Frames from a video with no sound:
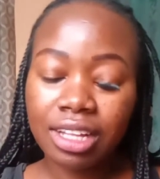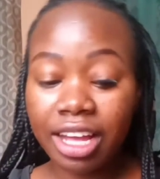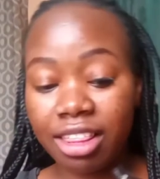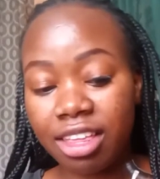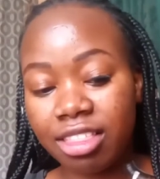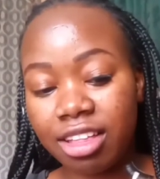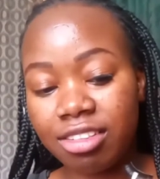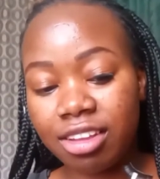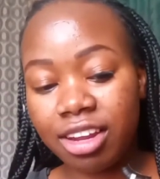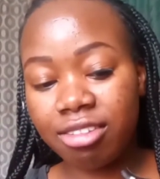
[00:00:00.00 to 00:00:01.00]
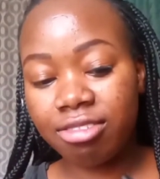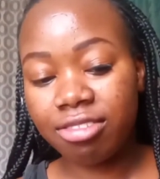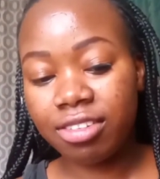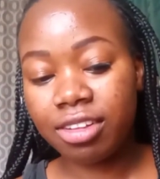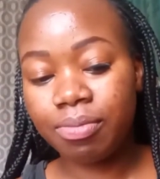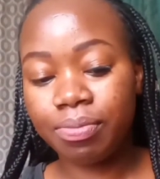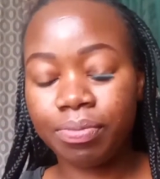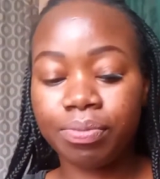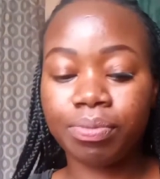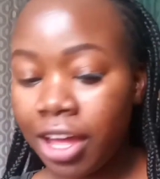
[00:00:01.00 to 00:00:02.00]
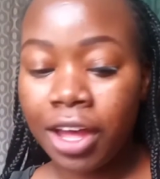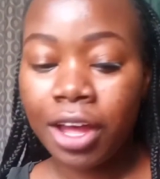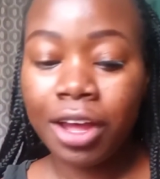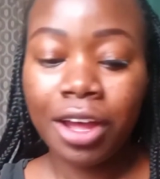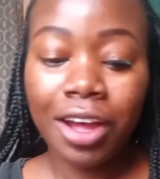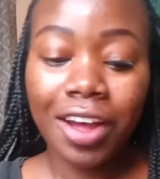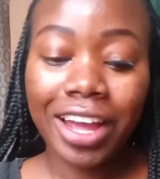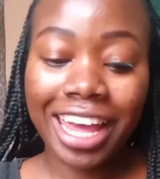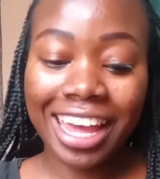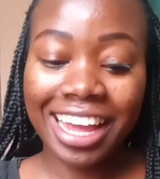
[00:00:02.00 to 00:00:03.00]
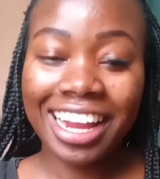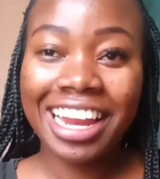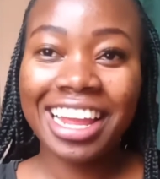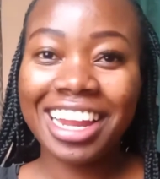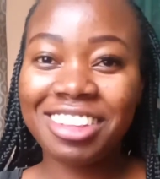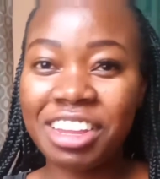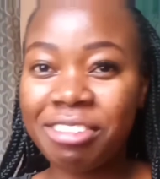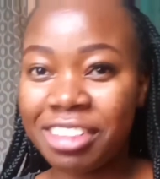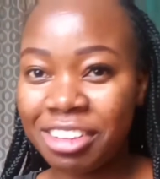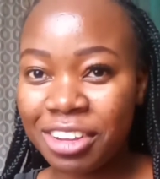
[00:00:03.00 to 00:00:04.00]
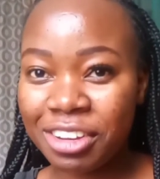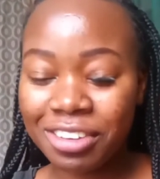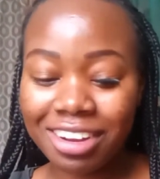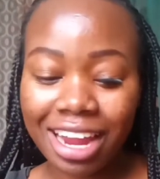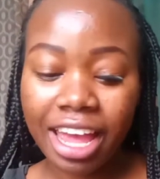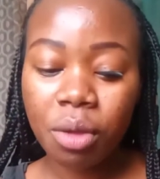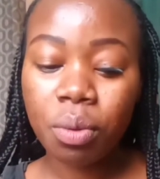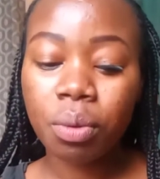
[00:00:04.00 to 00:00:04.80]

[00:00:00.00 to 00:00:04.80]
I think that's enough. Okay, let's wait for this one to dry.